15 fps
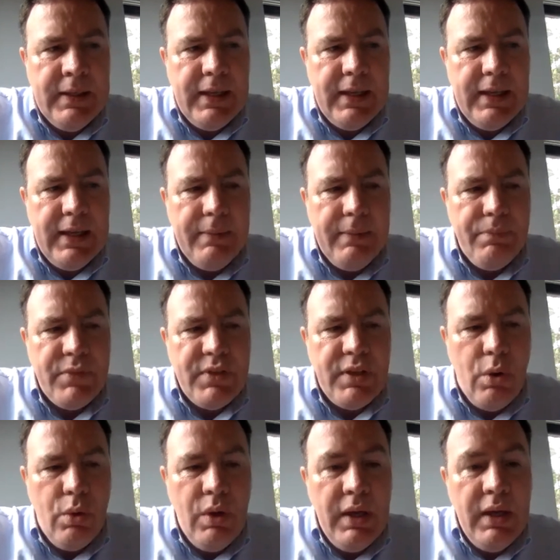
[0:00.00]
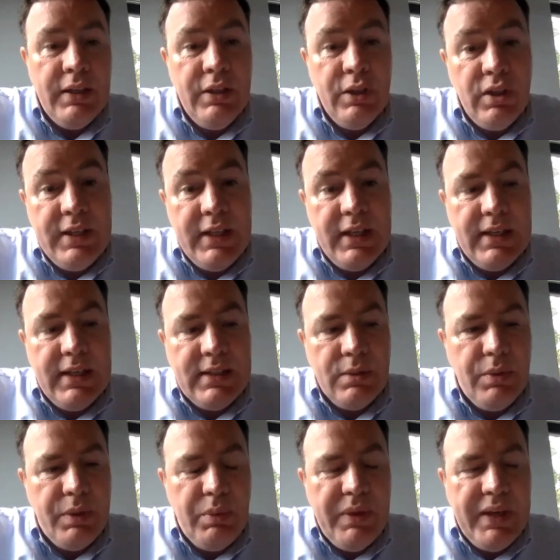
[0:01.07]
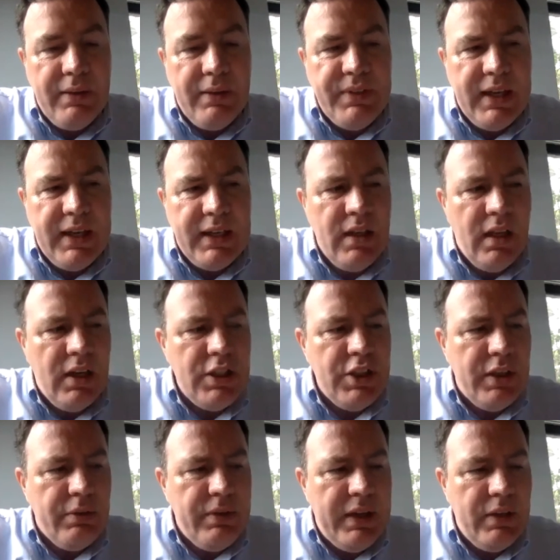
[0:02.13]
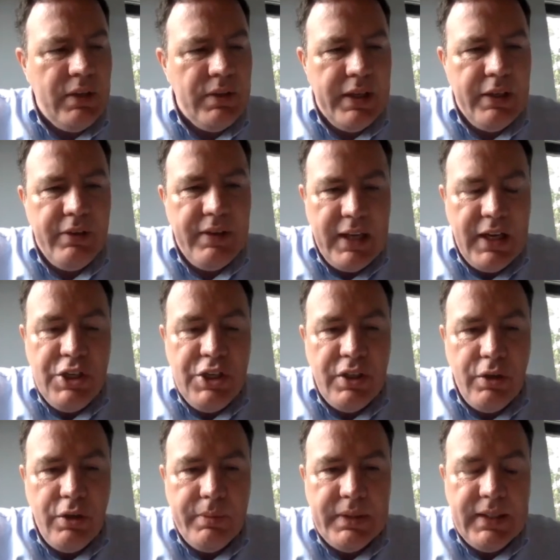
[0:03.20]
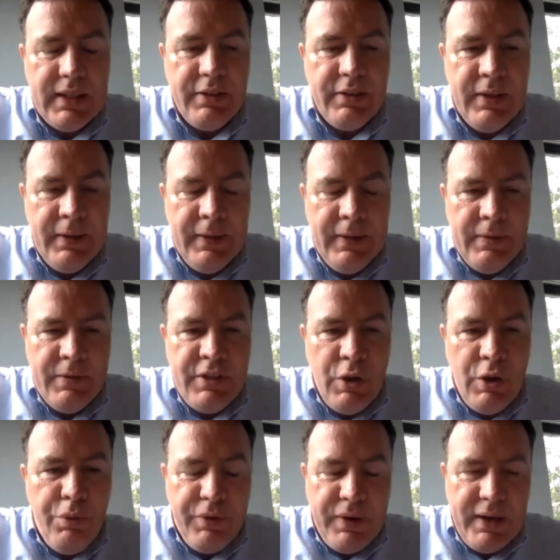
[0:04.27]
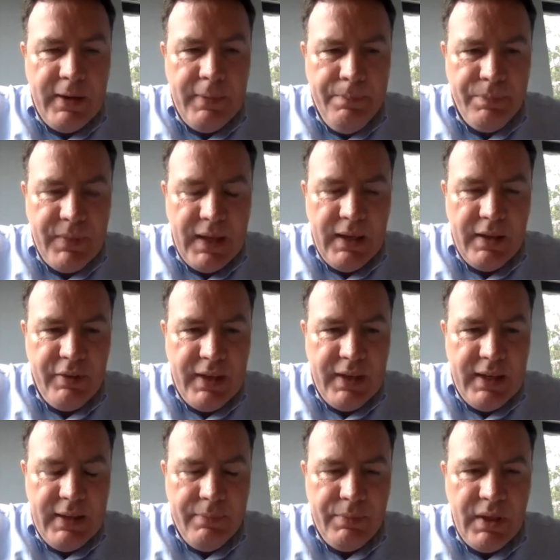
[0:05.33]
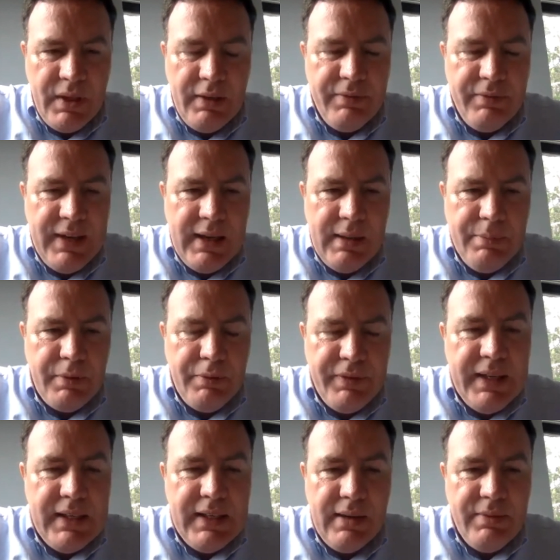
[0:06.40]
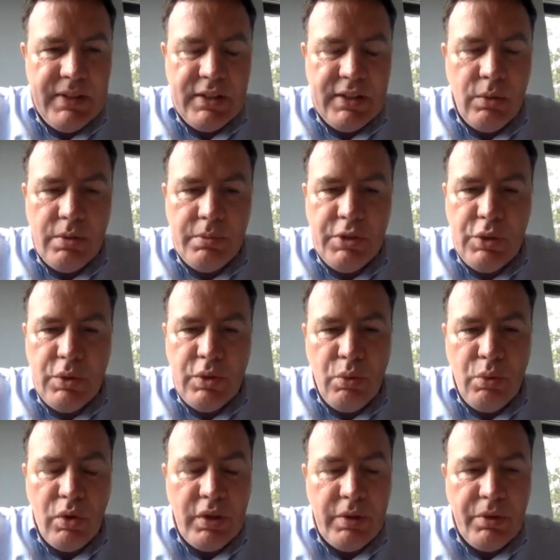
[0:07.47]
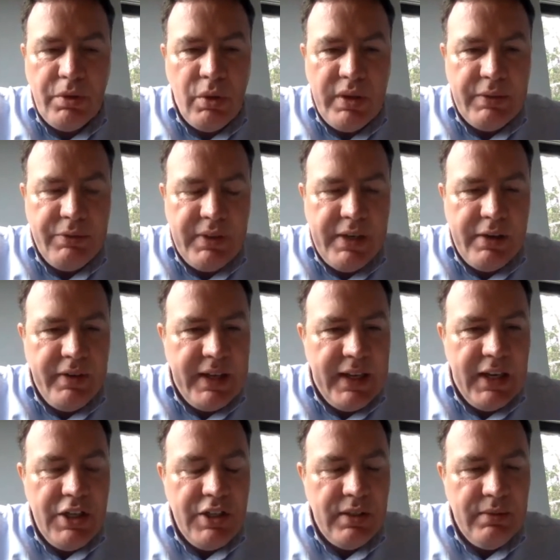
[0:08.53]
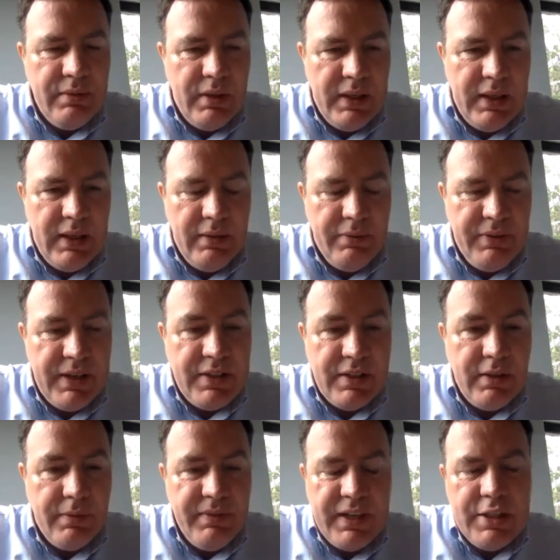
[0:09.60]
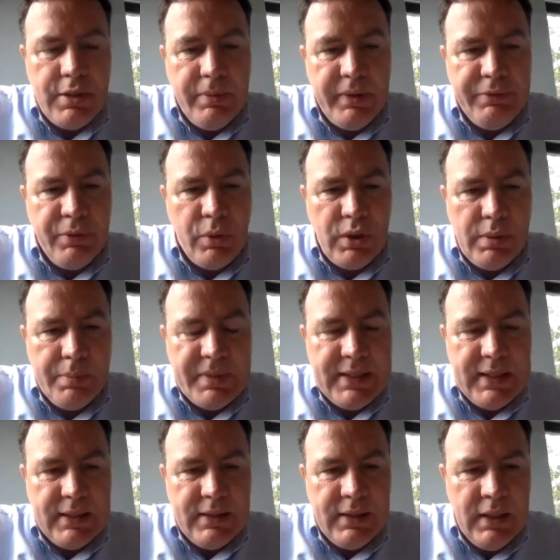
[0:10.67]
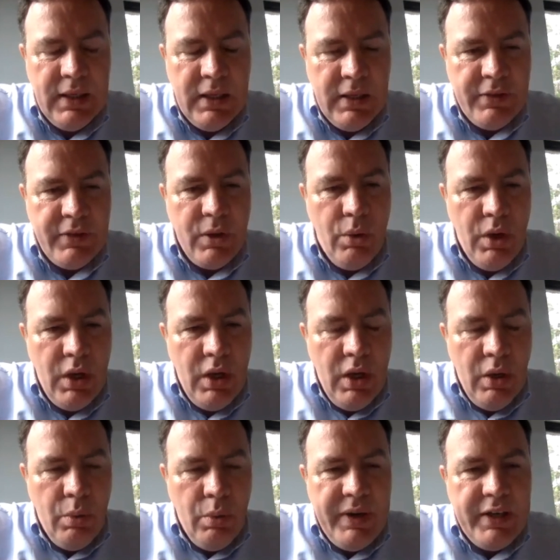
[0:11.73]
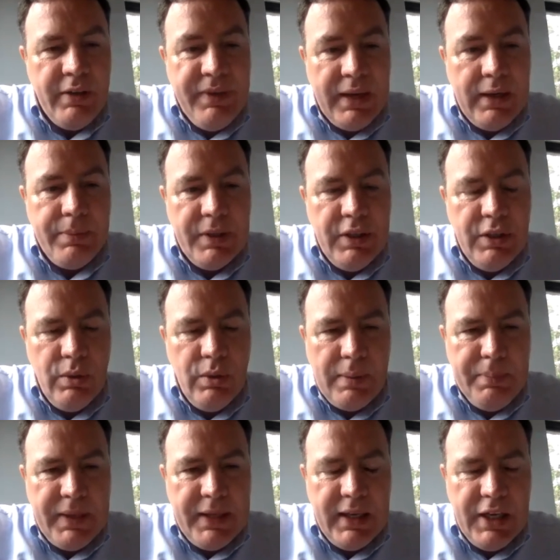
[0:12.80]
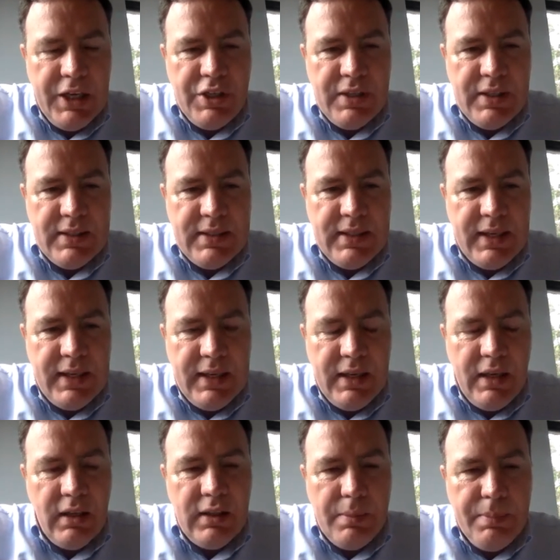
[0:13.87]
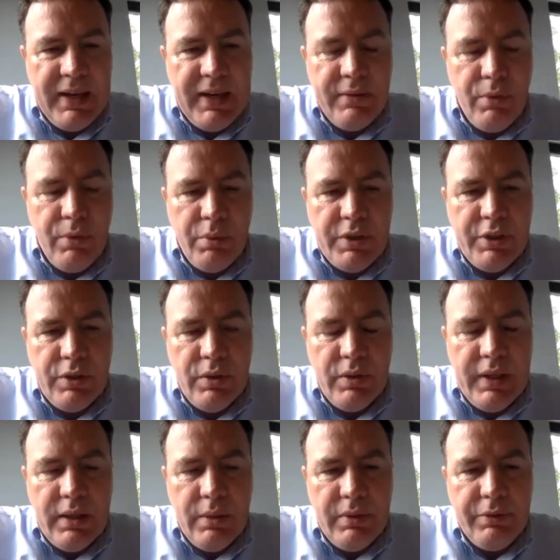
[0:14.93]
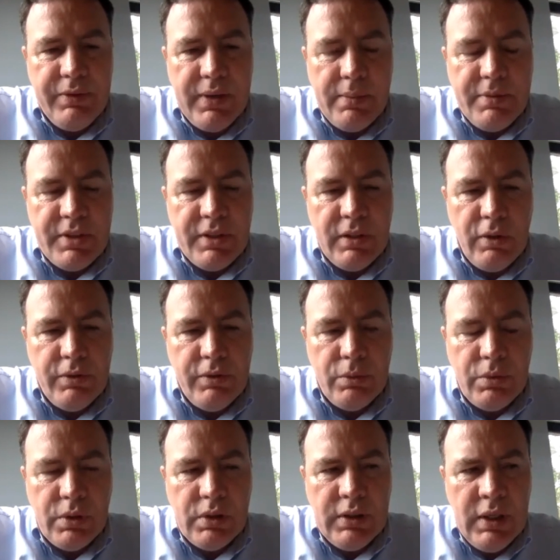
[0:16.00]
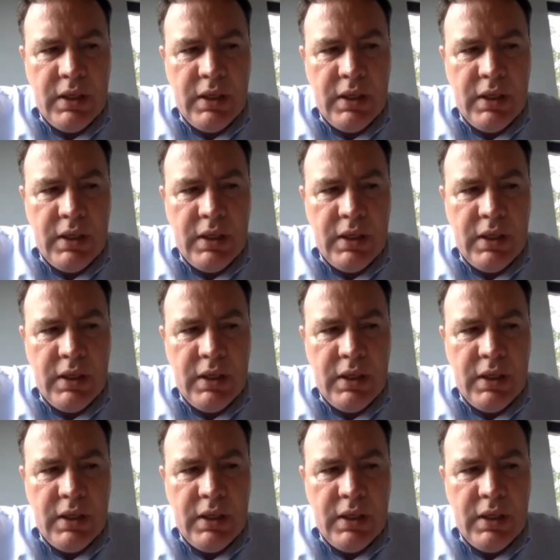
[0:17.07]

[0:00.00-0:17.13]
So the other thing is we have technology around irrigation coming that so far at kind of lab and field level is going to reduce water required for irrigation versus conventional by 40%. So we're developing new applications on the back of what we're doing now with farmers all over the world.